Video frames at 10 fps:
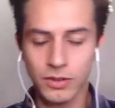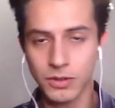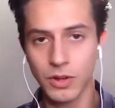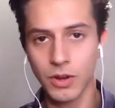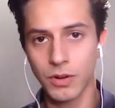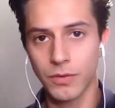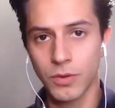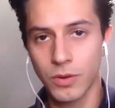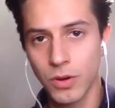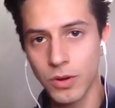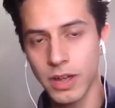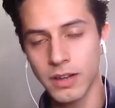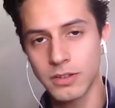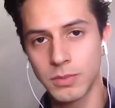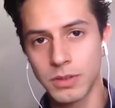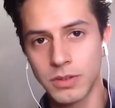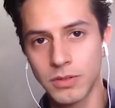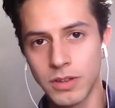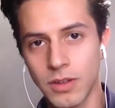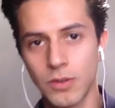go for OCAD to be
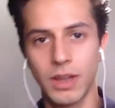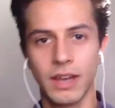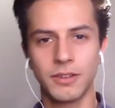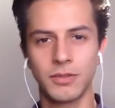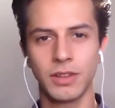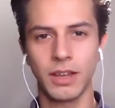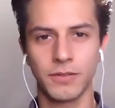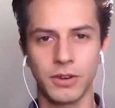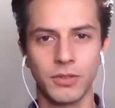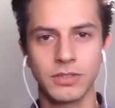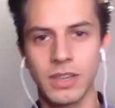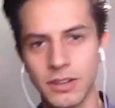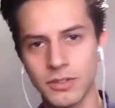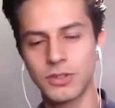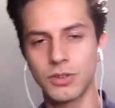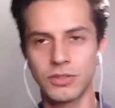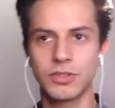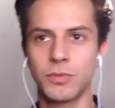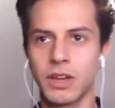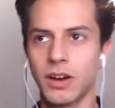doing OCAD U Live. You know, it's getting the students
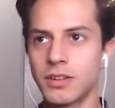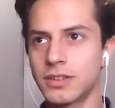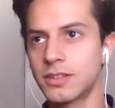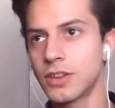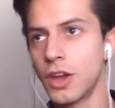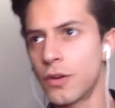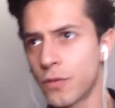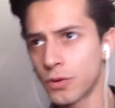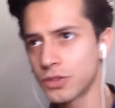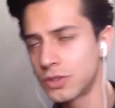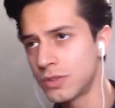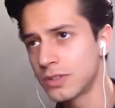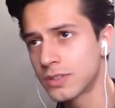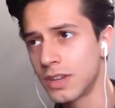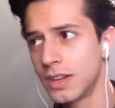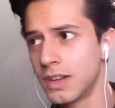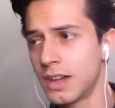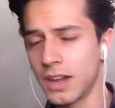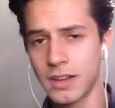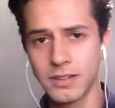to make content for students
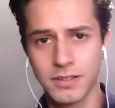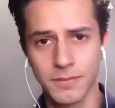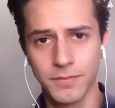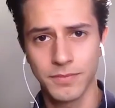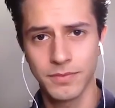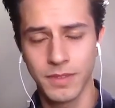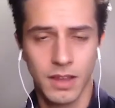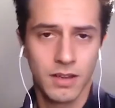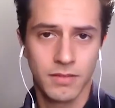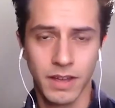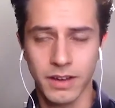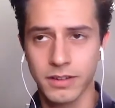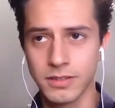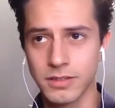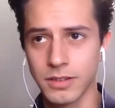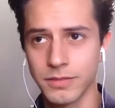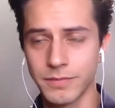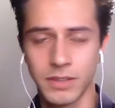and that kind of stuff.